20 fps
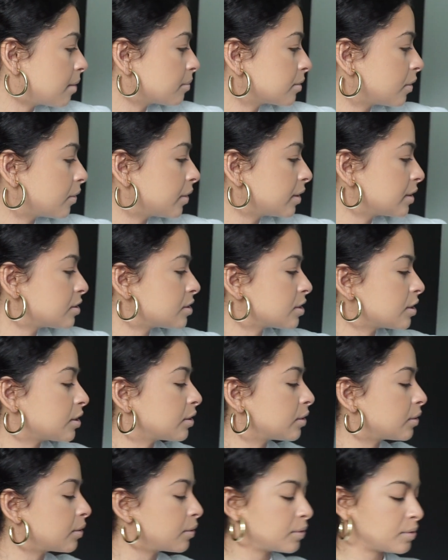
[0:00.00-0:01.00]
I'm going to
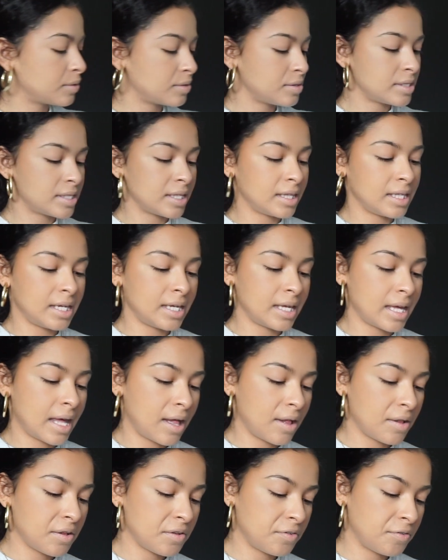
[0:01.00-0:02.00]
use the
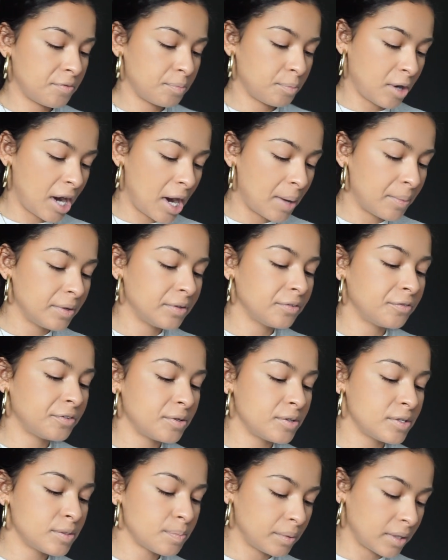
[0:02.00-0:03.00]
E.L.F Primer
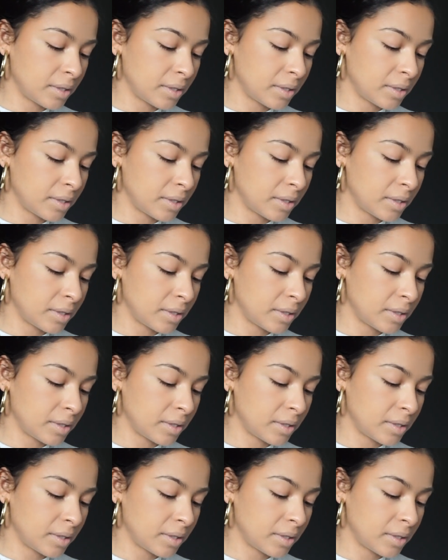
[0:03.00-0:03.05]
Infused